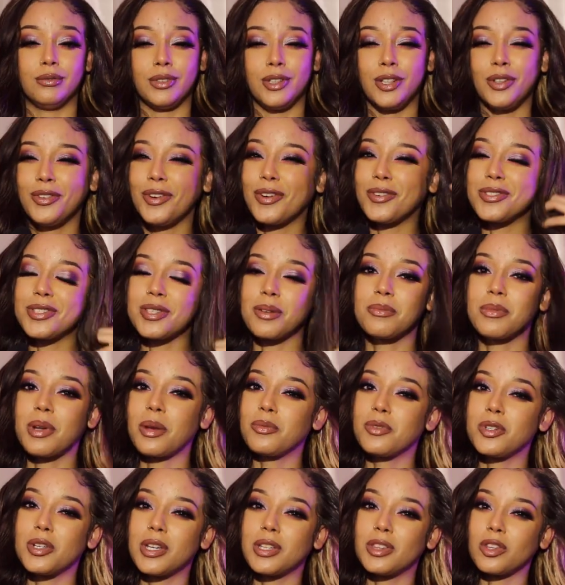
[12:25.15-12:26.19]
you know,
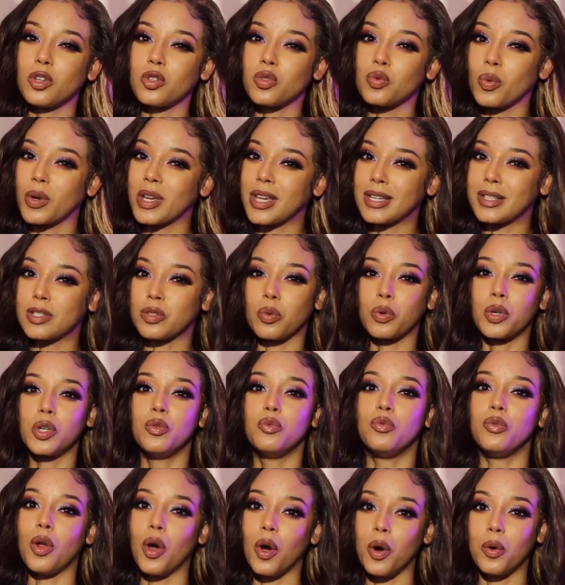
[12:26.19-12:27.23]
sometimes you get those wigs where
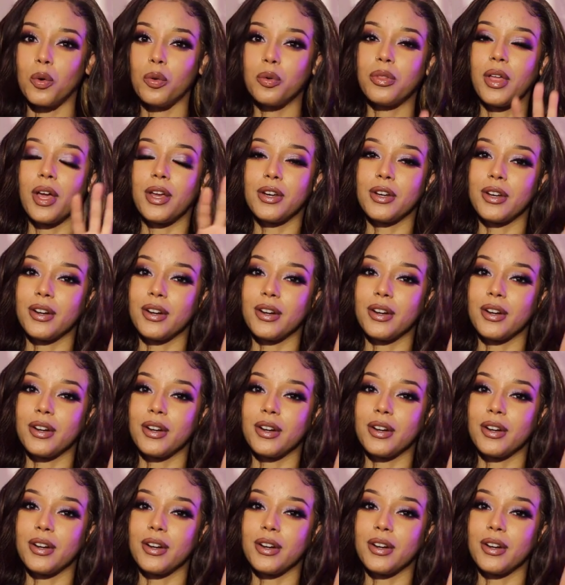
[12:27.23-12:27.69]
you know that